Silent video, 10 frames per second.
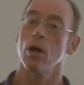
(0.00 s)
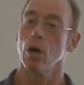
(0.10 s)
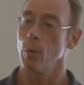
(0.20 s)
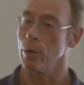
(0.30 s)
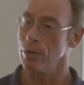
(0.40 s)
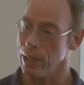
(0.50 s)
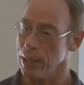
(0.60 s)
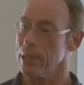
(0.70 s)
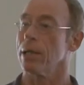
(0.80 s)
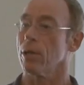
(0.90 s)
home with
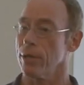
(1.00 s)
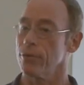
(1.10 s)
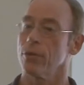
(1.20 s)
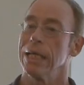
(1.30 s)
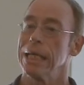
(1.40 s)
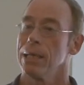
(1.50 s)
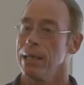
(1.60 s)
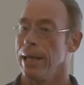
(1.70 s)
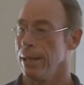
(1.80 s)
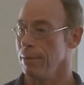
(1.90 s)
dignitaries,
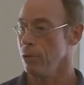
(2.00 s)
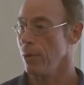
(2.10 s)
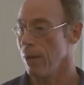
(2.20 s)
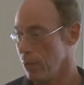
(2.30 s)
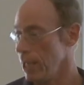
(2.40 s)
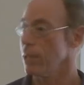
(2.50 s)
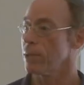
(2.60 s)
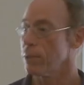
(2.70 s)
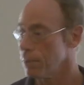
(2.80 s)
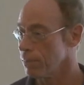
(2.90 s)
and you have a
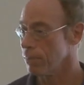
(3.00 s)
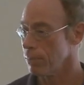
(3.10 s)
guest,